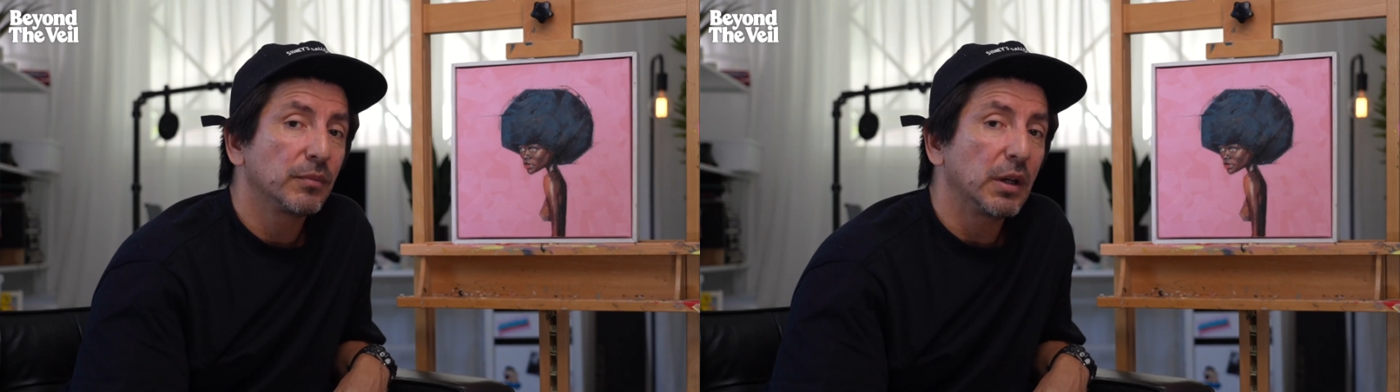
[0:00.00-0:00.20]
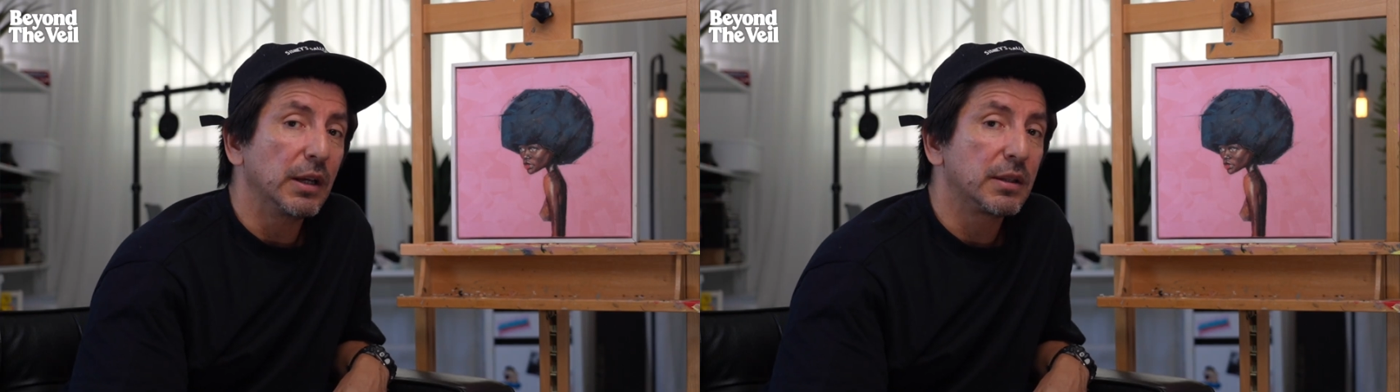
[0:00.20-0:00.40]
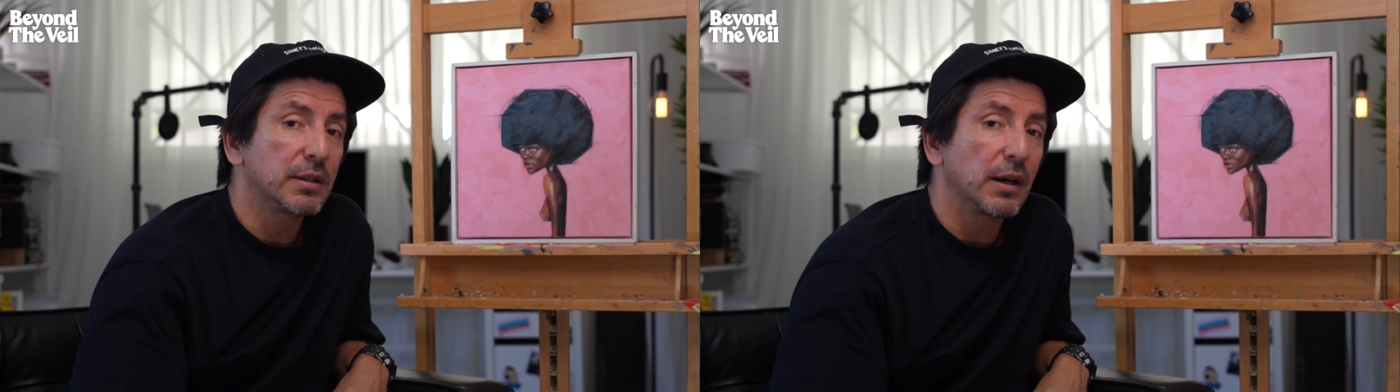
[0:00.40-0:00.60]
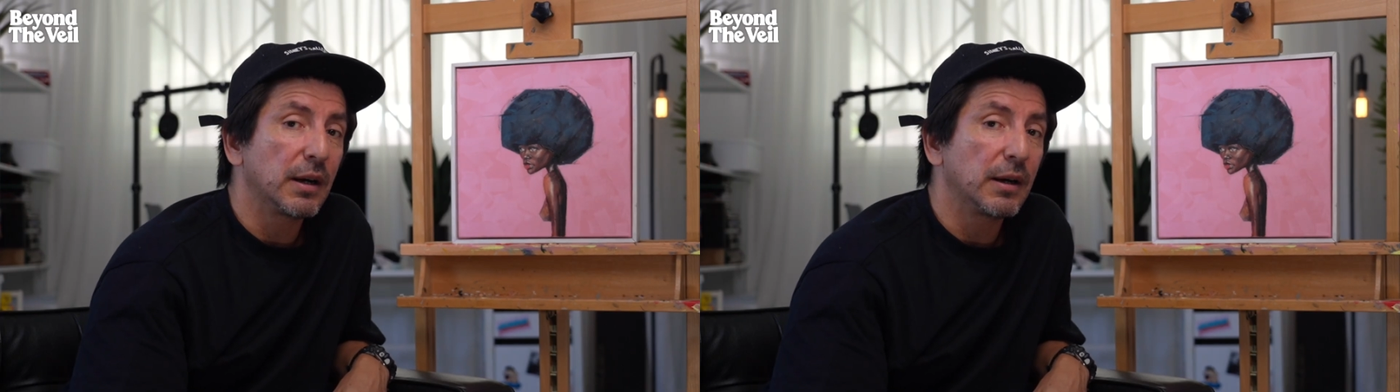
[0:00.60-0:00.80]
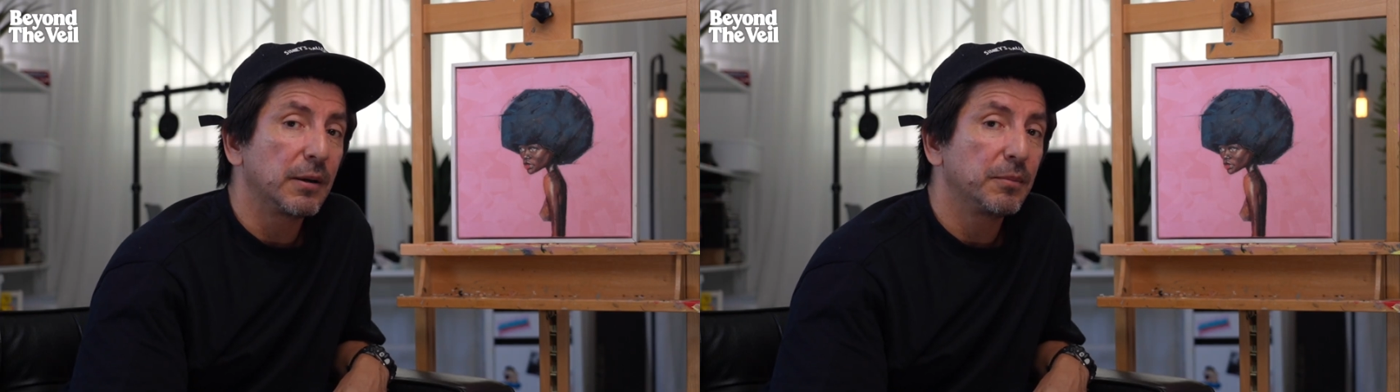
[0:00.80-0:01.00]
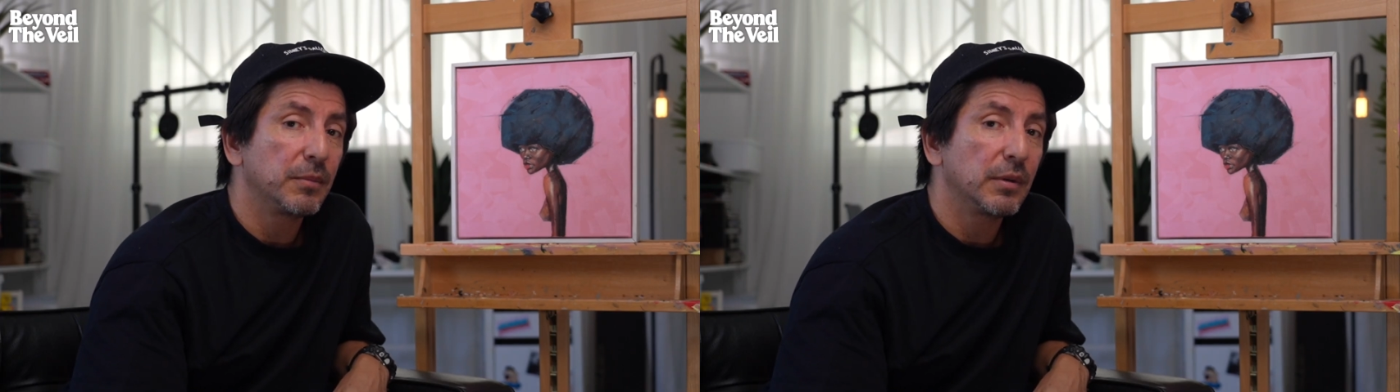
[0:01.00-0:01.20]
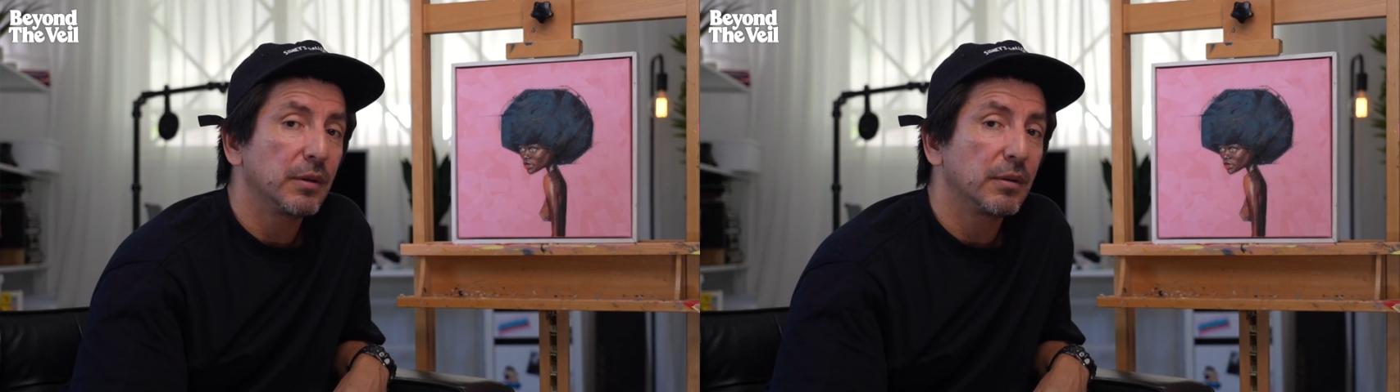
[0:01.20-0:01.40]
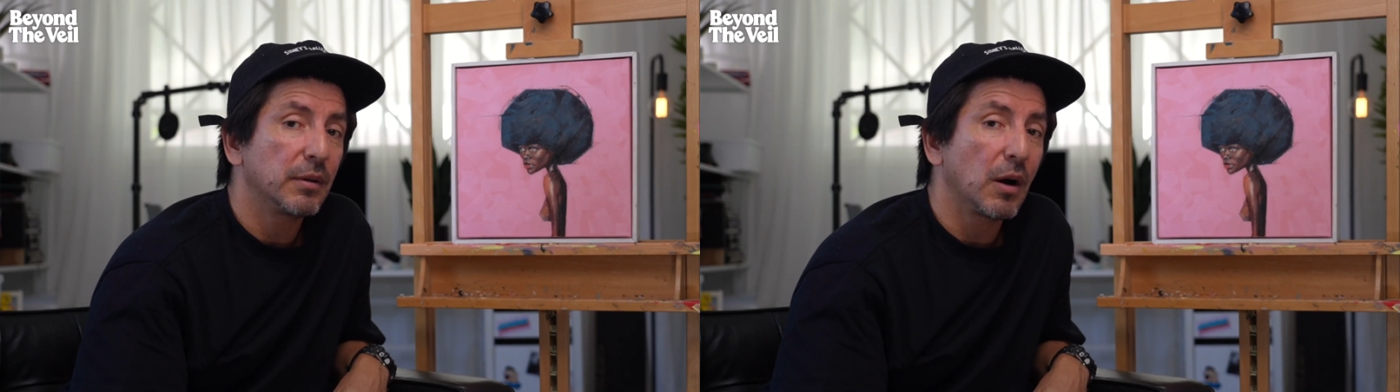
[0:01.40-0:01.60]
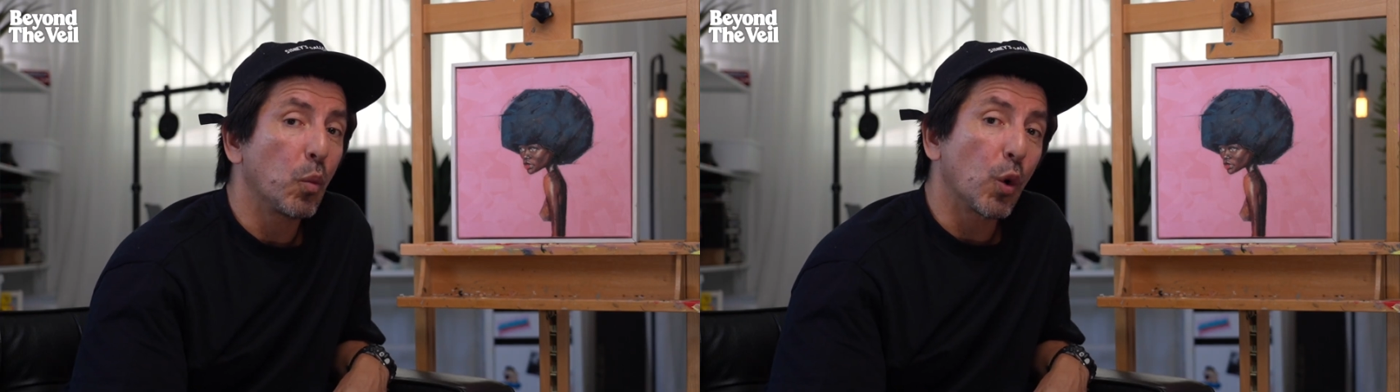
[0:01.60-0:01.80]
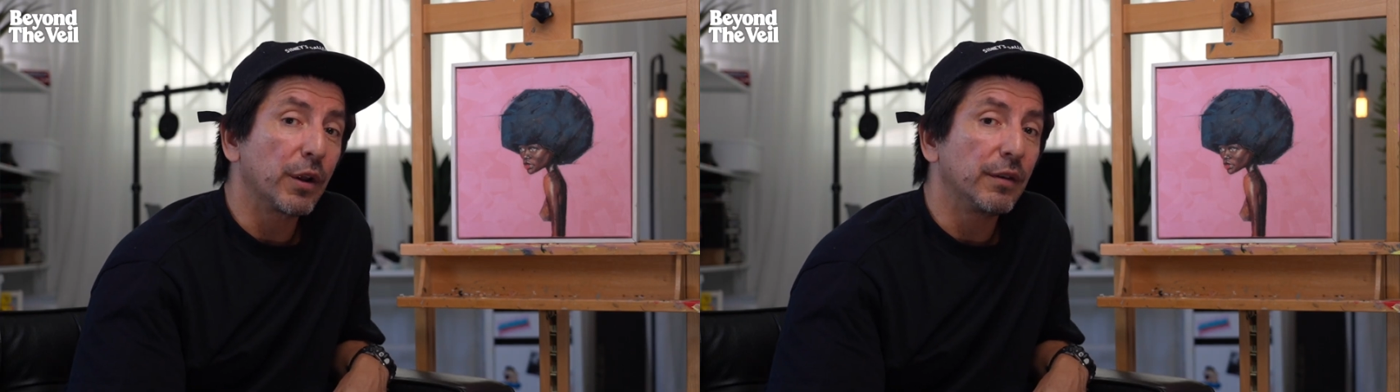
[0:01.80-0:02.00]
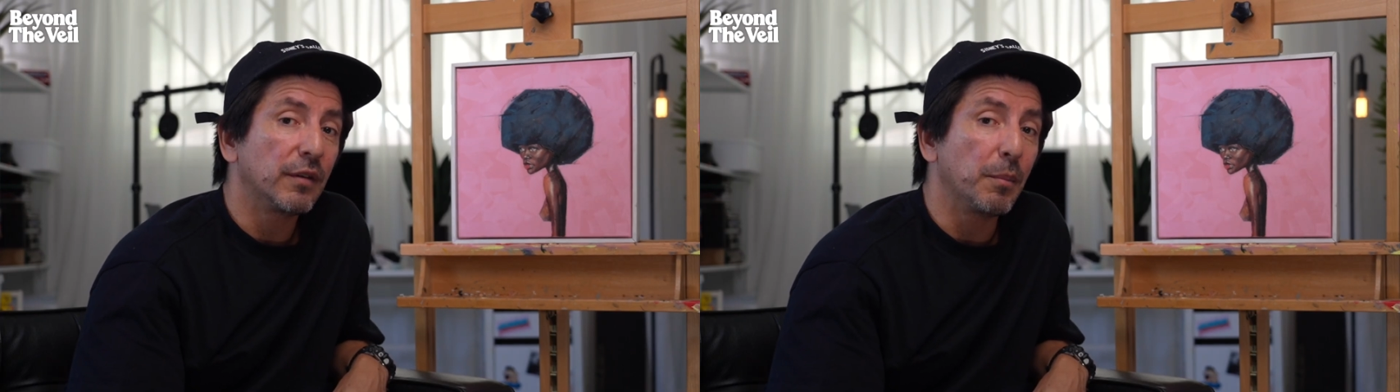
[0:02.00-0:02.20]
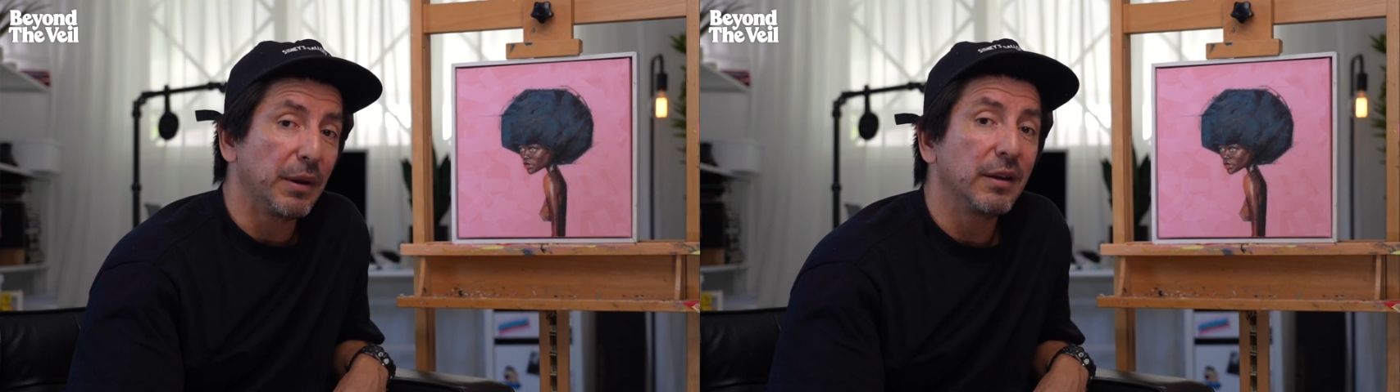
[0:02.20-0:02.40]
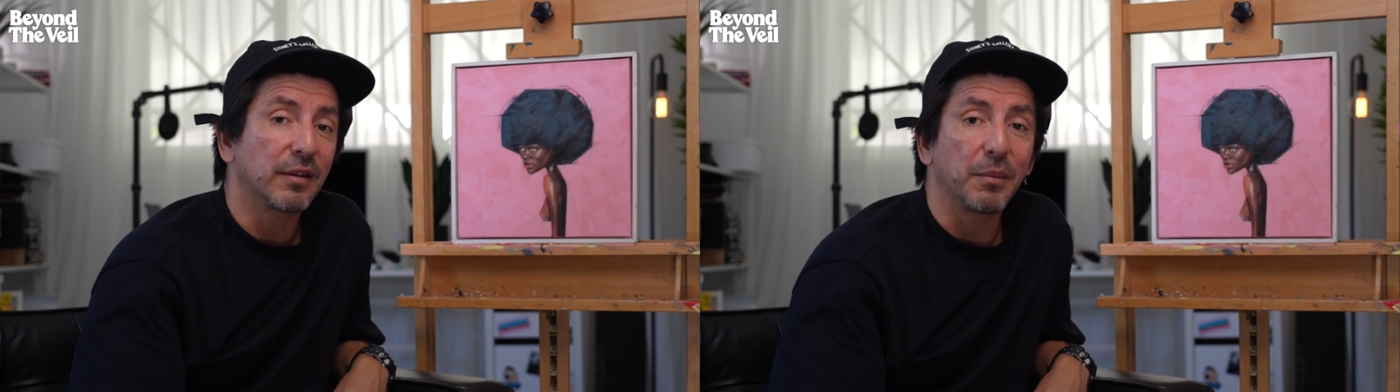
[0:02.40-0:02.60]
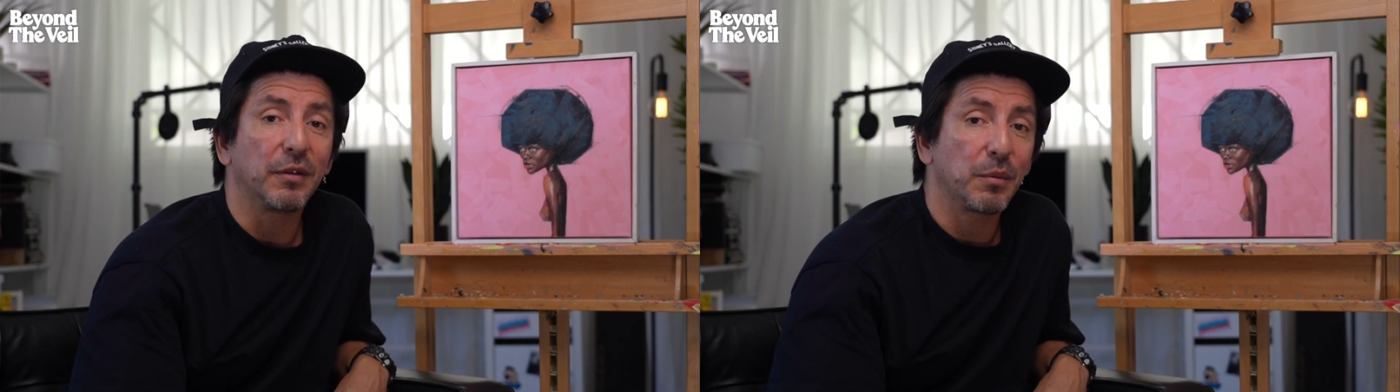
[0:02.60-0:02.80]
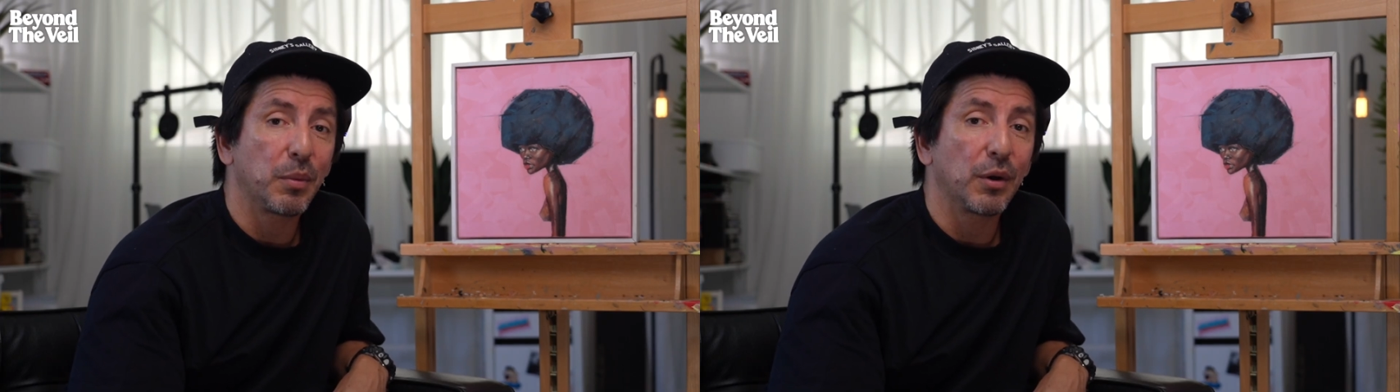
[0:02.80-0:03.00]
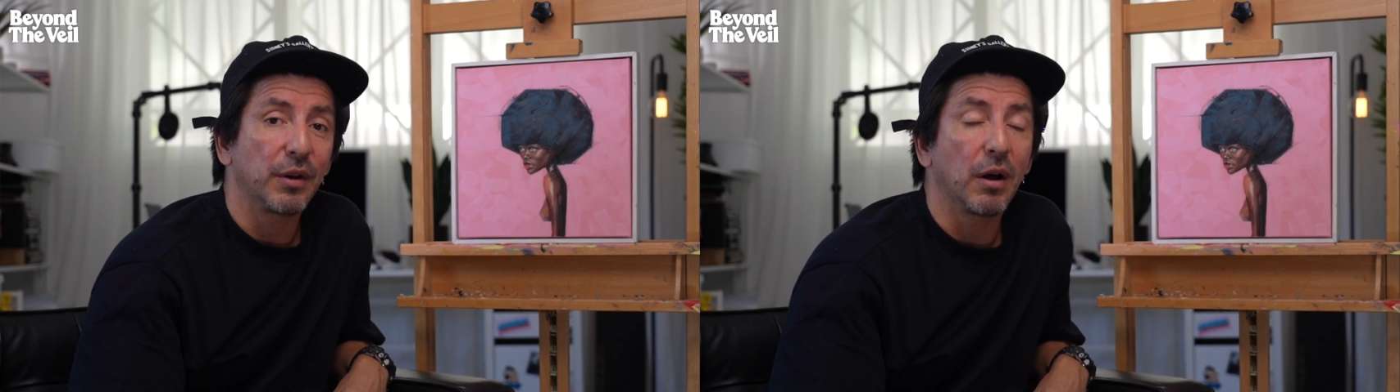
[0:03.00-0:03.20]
It's I want it to be something to ponder.